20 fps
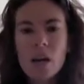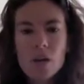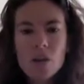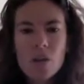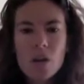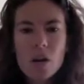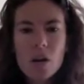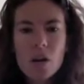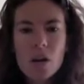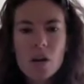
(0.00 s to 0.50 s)

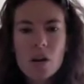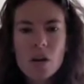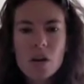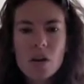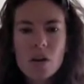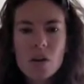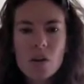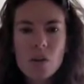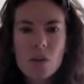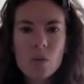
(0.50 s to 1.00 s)

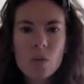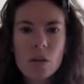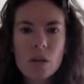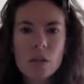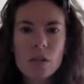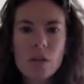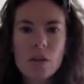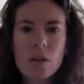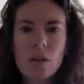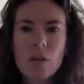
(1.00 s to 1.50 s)
no,
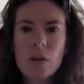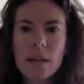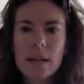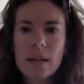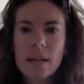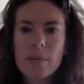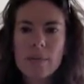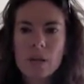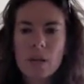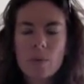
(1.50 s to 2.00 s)
you know, I
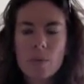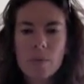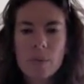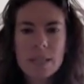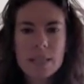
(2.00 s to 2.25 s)
don't want to